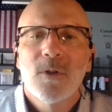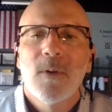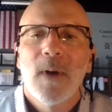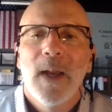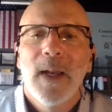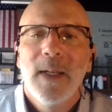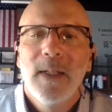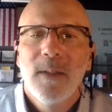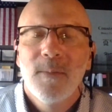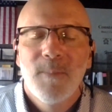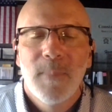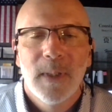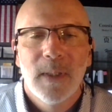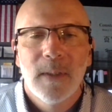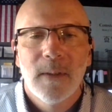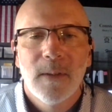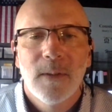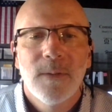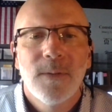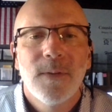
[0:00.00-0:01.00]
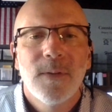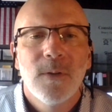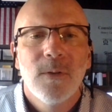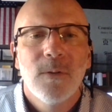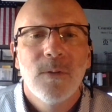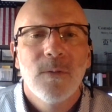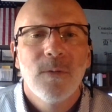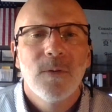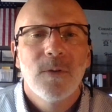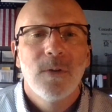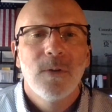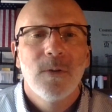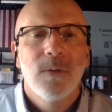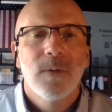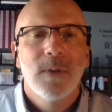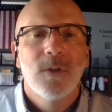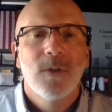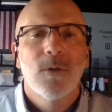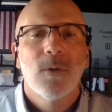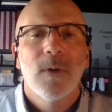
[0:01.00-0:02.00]
trying to build to
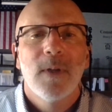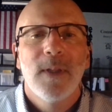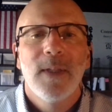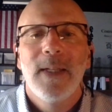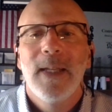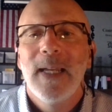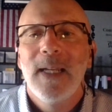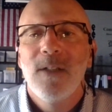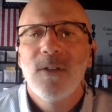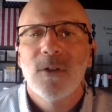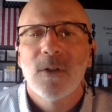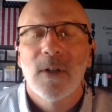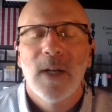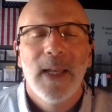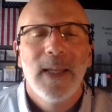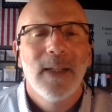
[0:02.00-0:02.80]
enjoy the nature,